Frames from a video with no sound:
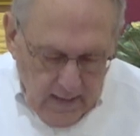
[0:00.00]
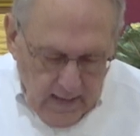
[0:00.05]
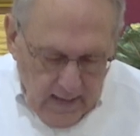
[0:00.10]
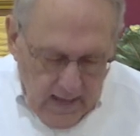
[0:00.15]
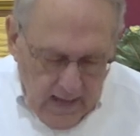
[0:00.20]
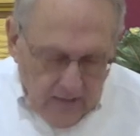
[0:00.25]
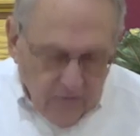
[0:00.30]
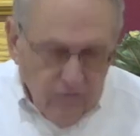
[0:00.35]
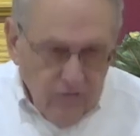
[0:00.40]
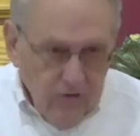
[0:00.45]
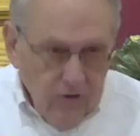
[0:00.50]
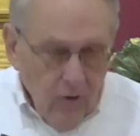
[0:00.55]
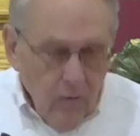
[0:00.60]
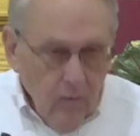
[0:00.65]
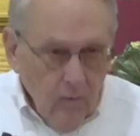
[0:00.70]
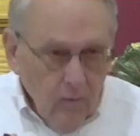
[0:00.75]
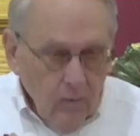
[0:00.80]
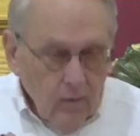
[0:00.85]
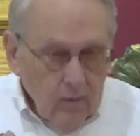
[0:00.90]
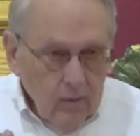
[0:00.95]
And
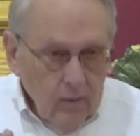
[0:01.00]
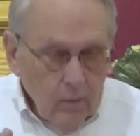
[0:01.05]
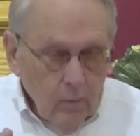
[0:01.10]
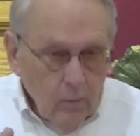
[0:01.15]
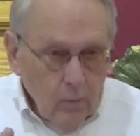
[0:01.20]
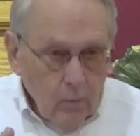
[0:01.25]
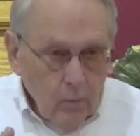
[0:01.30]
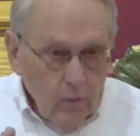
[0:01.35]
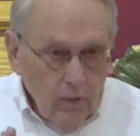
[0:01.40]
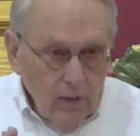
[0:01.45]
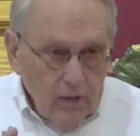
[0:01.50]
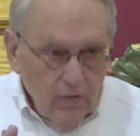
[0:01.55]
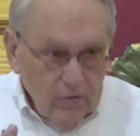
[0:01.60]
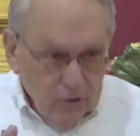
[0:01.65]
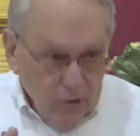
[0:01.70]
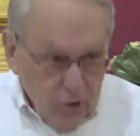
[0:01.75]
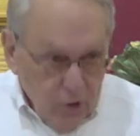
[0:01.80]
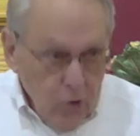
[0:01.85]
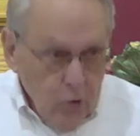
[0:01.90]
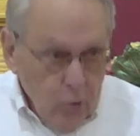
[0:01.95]
so it's a
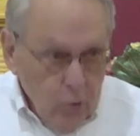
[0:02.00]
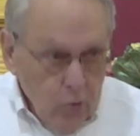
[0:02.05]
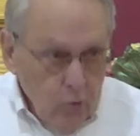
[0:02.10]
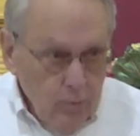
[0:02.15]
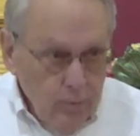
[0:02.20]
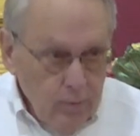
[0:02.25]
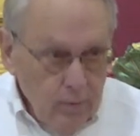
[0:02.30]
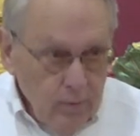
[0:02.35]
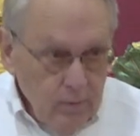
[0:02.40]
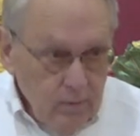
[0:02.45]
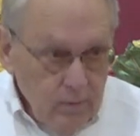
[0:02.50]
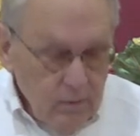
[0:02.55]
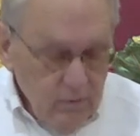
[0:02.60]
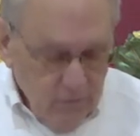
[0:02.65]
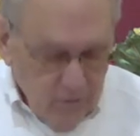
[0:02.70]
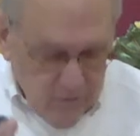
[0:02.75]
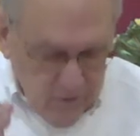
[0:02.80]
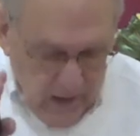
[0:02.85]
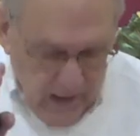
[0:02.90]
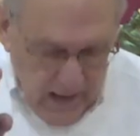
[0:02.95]
cube. It's
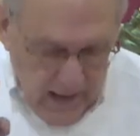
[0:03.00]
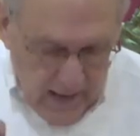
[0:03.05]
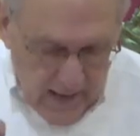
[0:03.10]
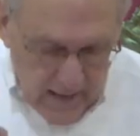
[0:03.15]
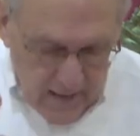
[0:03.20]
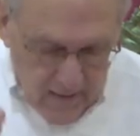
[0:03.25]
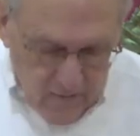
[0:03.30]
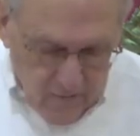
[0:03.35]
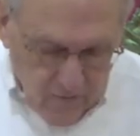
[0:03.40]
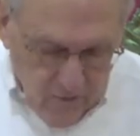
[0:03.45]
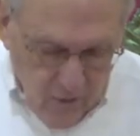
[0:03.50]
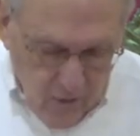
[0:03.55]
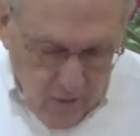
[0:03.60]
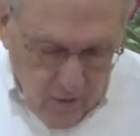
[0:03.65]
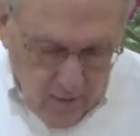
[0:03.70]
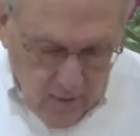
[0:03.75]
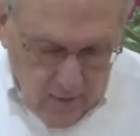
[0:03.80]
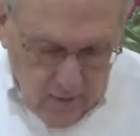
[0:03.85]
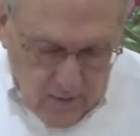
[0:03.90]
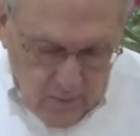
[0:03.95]
as high and as long,
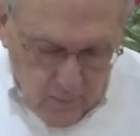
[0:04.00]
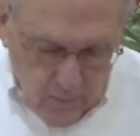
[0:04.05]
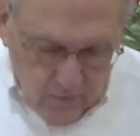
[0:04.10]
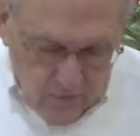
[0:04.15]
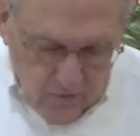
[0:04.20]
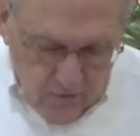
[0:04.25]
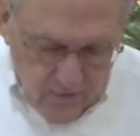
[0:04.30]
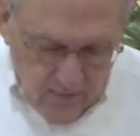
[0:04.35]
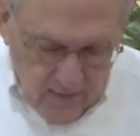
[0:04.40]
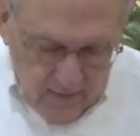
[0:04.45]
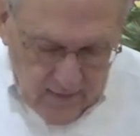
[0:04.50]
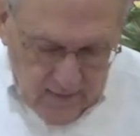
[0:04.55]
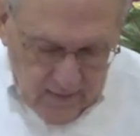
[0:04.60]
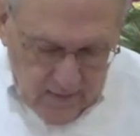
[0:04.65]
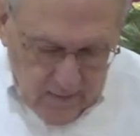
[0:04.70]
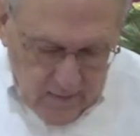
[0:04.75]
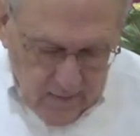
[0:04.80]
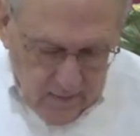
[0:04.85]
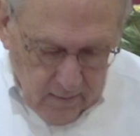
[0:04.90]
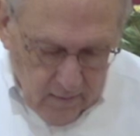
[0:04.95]
and, and we see that down
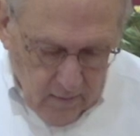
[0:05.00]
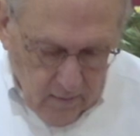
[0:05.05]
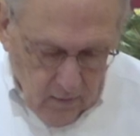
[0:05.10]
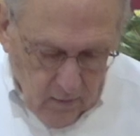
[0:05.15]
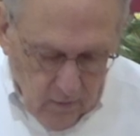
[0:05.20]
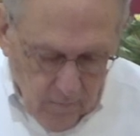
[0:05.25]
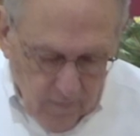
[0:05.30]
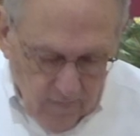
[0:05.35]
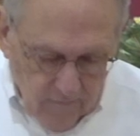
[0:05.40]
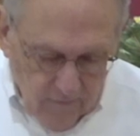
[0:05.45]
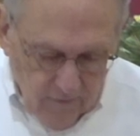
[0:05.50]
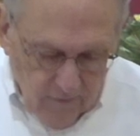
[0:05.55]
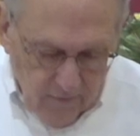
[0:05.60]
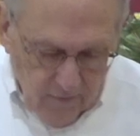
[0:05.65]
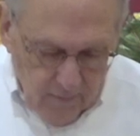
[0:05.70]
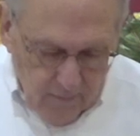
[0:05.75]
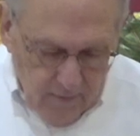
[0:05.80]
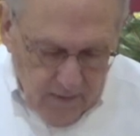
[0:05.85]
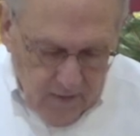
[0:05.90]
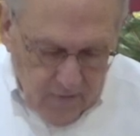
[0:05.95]
in a little bit further. He
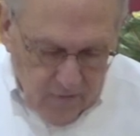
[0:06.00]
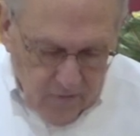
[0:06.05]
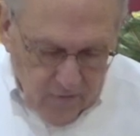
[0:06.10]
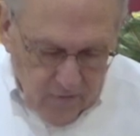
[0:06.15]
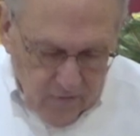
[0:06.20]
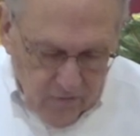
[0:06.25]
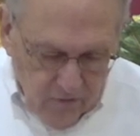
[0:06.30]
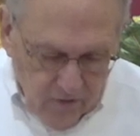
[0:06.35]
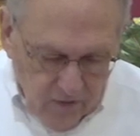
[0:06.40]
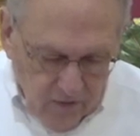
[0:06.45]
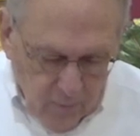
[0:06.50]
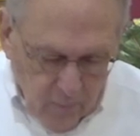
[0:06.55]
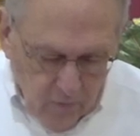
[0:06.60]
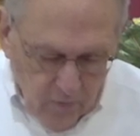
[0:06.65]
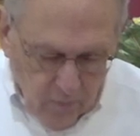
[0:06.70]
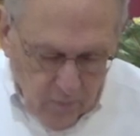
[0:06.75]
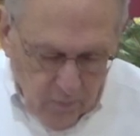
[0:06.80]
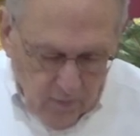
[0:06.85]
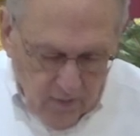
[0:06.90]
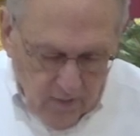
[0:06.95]
measured the city with a
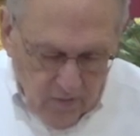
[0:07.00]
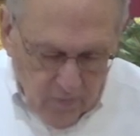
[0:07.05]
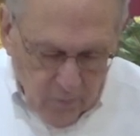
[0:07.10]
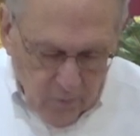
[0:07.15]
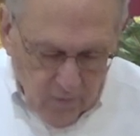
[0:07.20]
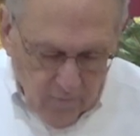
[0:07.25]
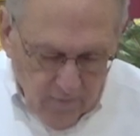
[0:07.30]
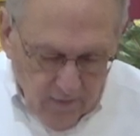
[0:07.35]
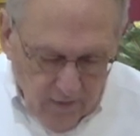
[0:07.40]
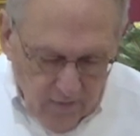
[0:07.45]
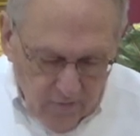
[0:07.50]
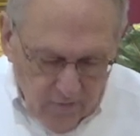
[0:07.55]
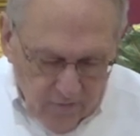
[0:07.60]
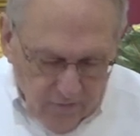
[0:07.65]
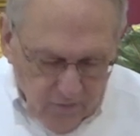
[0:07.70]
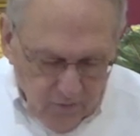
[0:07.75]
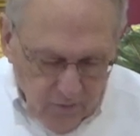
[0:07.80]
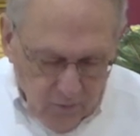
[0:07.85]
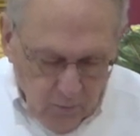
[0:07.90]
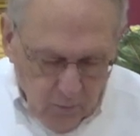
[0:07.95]
reed, 12,000
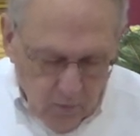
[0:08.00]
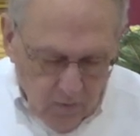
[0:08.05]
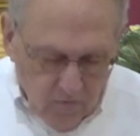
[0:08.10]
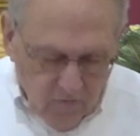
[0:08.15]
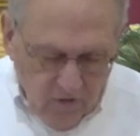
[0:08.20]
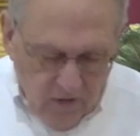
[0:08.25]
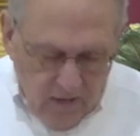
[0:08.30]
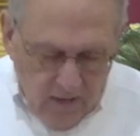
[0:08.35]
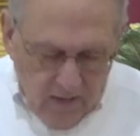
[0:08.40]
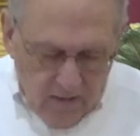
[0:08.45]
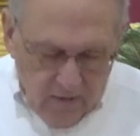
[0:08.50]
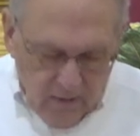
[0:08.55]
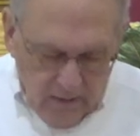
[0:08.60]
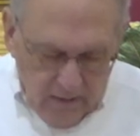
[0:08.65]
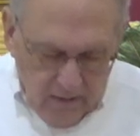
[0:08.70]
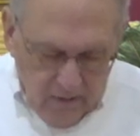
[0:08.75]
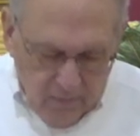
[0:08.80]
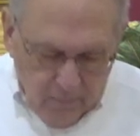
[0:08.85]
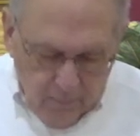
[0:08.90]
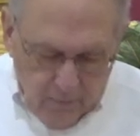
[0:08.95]
furlongs.
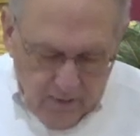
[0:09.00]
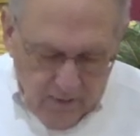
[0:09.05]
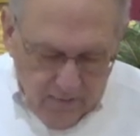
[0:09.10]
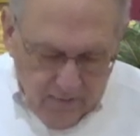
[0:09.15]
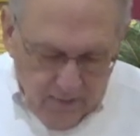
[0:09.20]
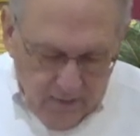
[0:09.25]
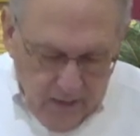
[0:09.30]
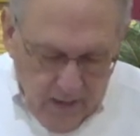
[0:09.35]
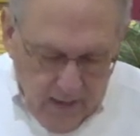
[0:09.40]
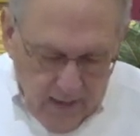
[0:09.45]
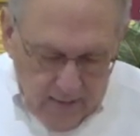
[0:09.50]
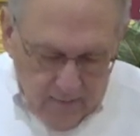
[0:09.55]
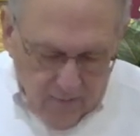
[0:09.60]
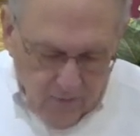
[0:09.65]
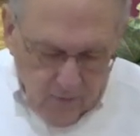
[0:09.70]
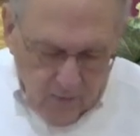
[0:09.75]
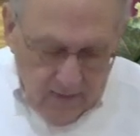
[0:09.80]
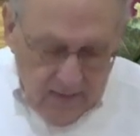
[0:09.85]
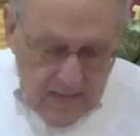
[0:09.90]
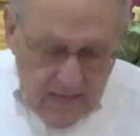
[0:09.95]
Length, breadth, and height
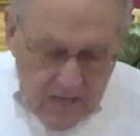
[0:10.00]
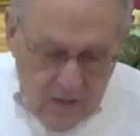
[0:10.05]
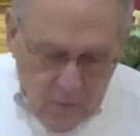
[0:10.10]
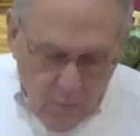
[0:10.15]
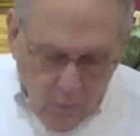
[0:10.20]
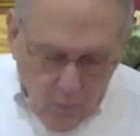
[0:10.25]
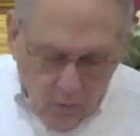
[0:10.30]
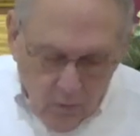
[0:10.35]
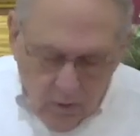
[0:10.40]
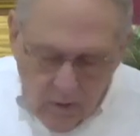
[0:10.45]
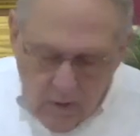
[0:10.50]
are equal.